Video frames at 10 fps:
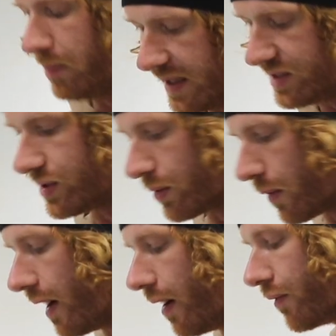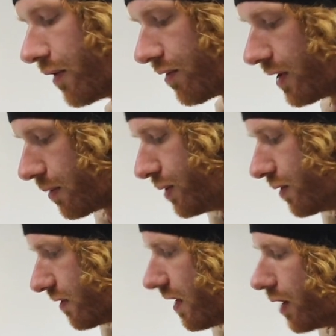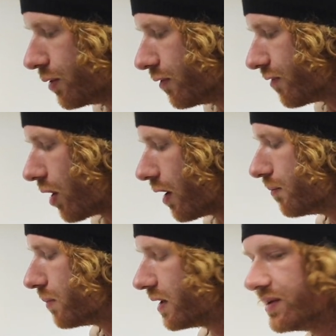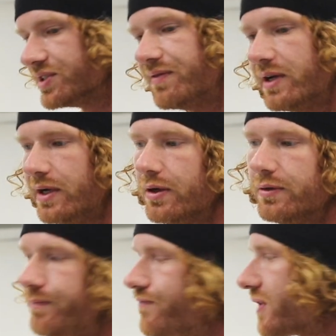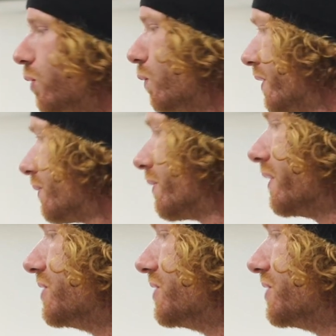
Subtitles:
based around the therapeutic value of art. But in this video, we're really